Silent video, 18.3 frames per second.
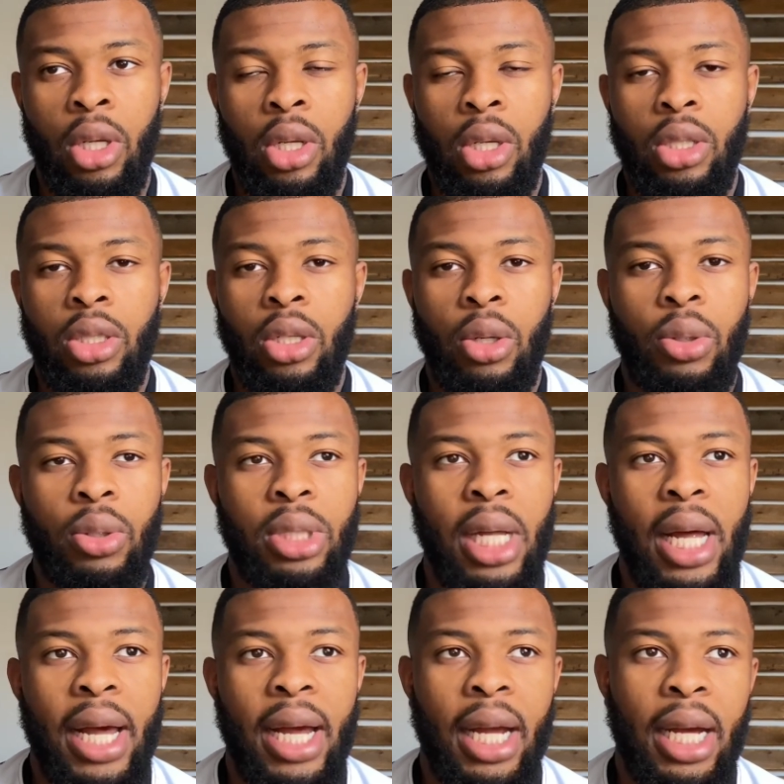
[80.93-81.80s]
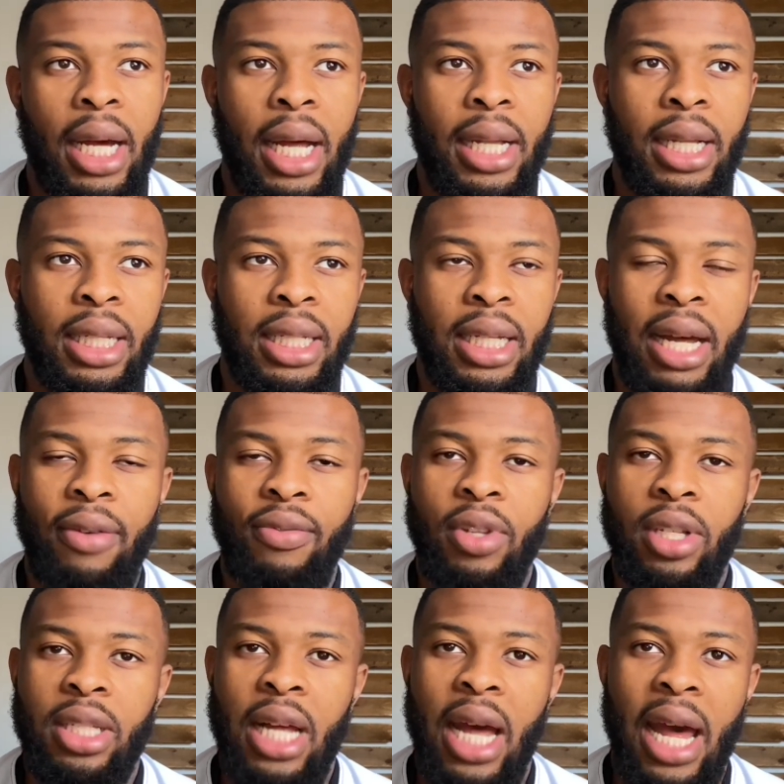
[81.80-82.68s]
So it was like I didn't have
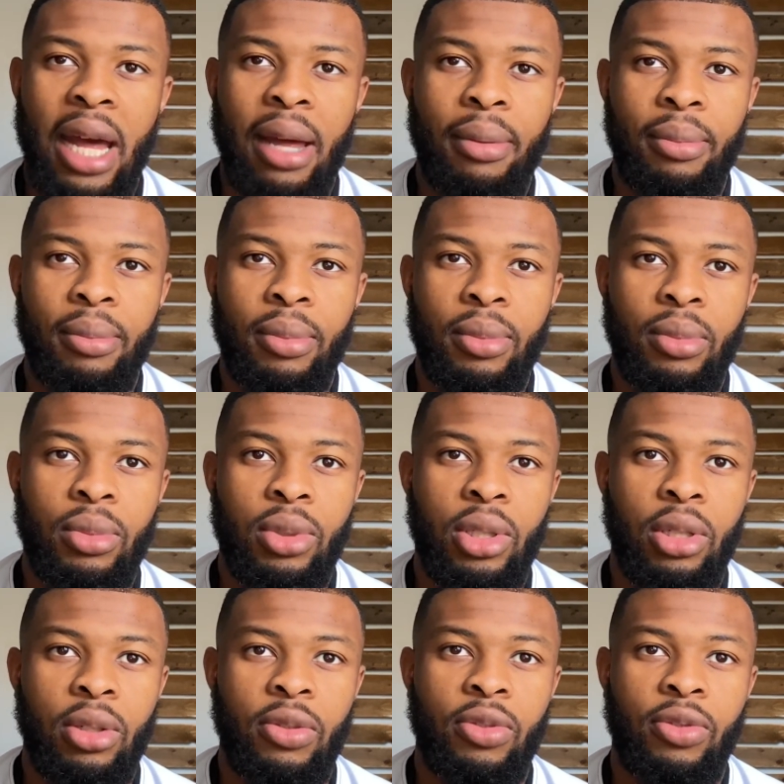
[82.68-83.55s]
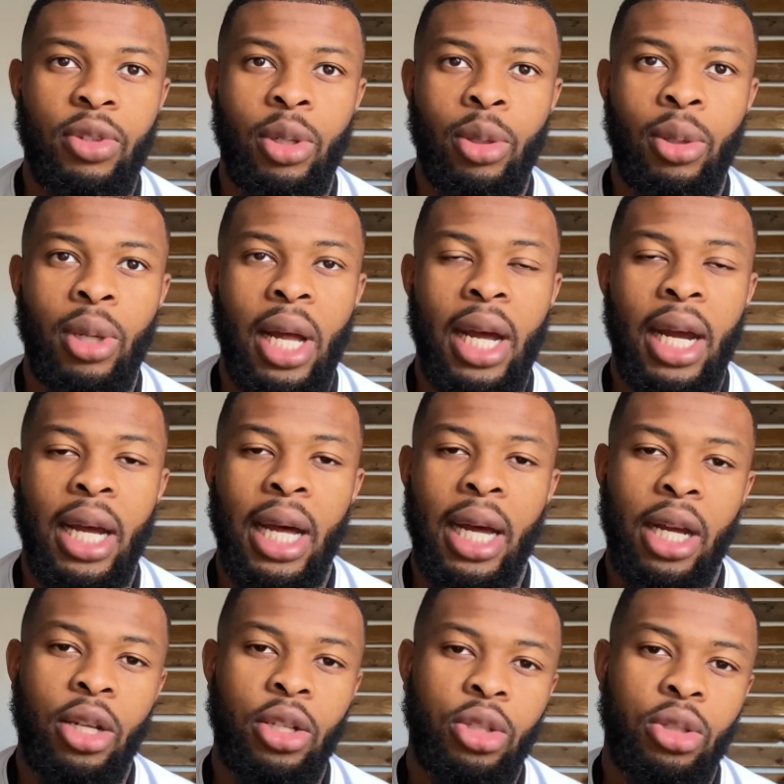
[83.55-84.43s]
the time to feel like I
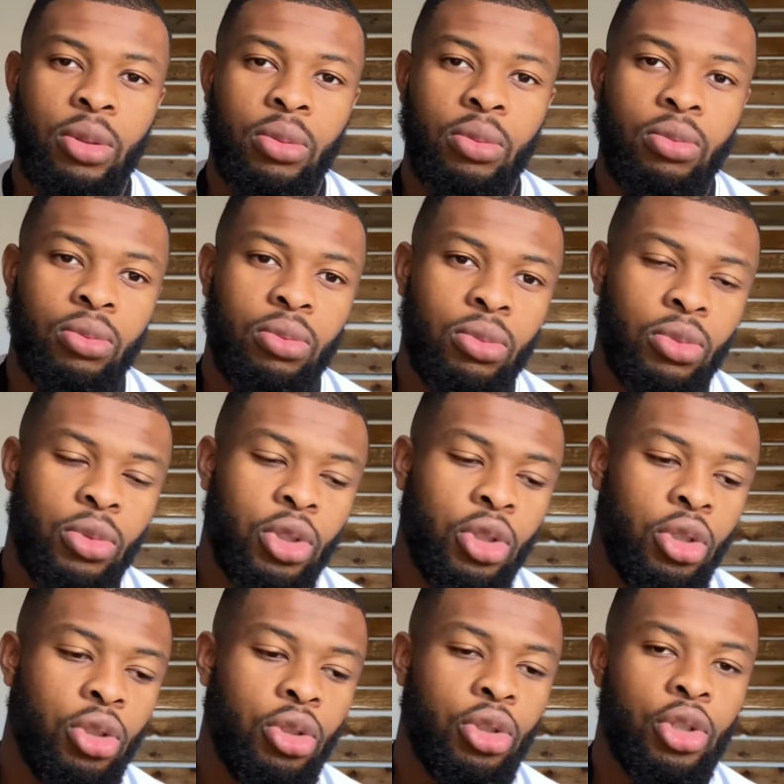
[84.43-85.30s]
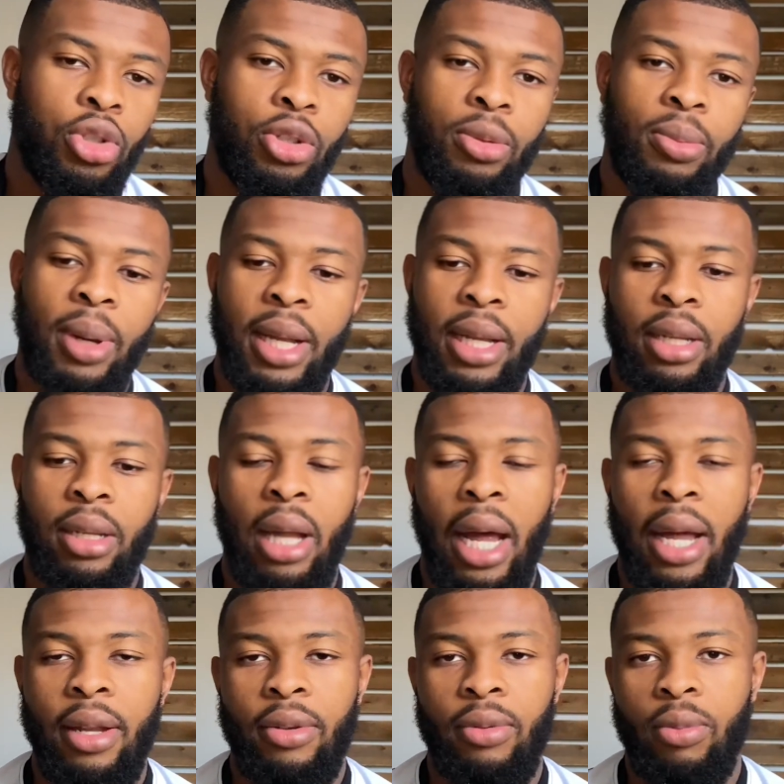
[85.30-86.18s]
could YouTube
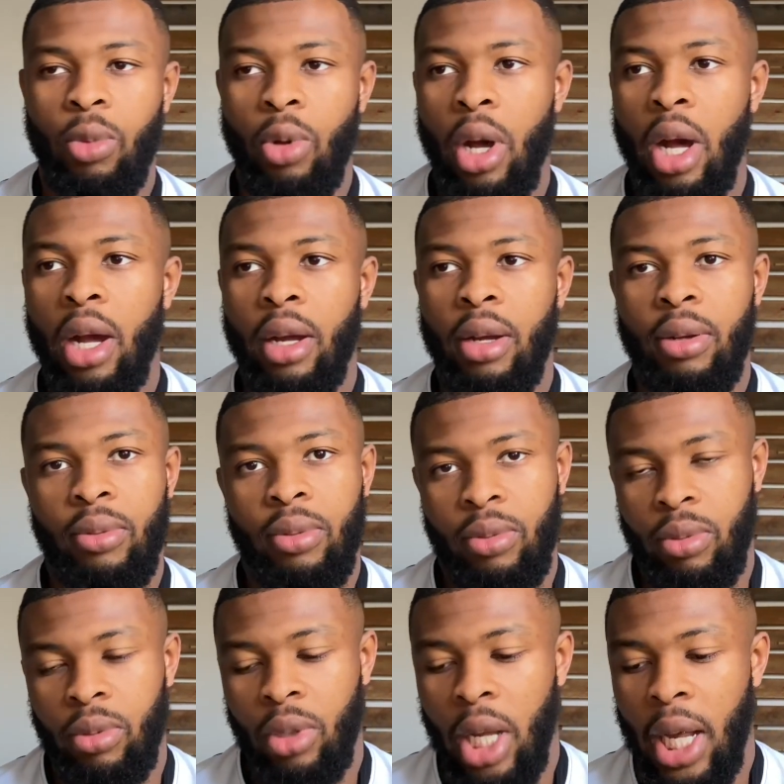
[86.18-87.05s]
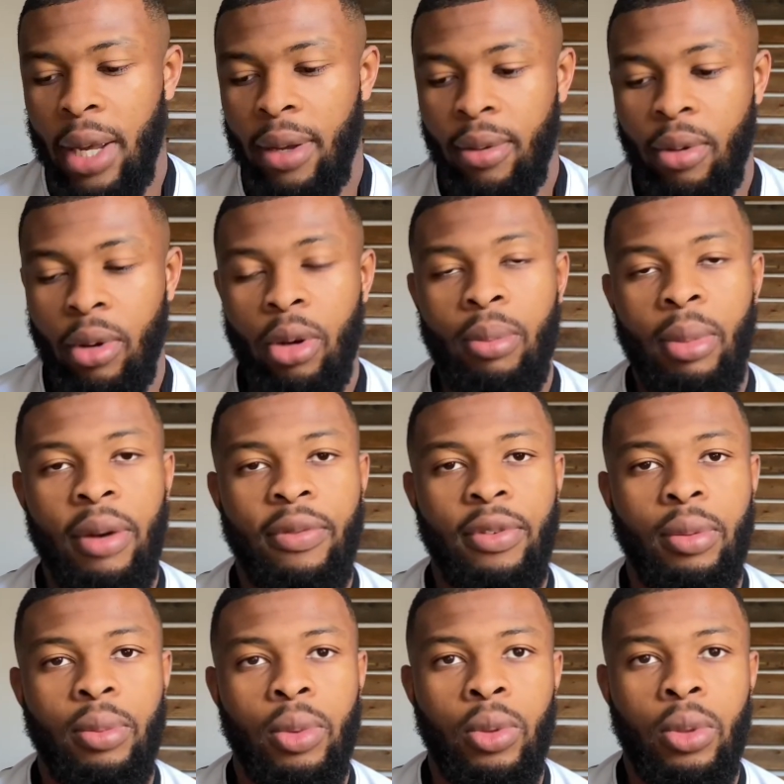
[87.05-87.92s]
and work like on my
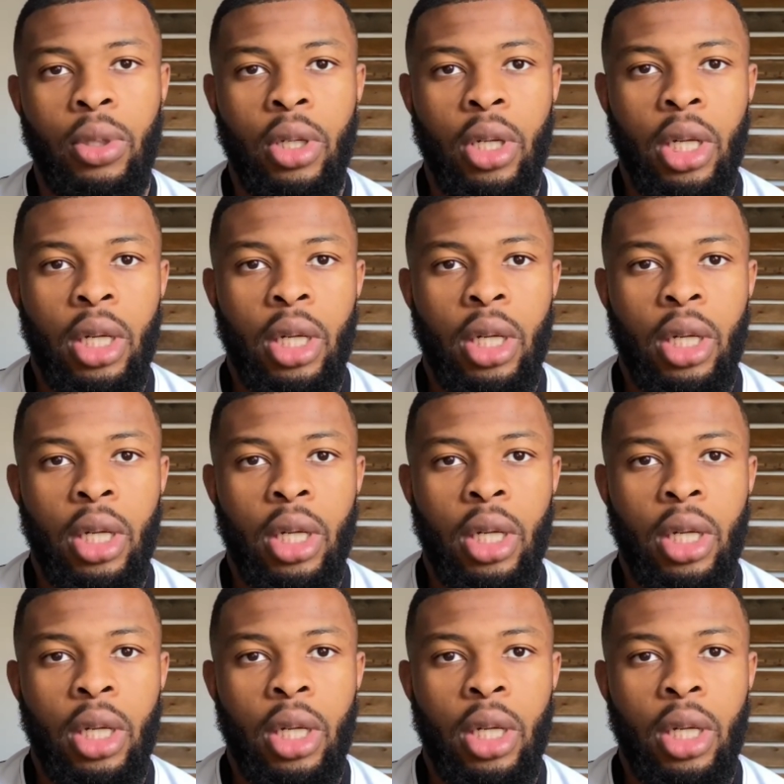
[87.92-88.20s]
football.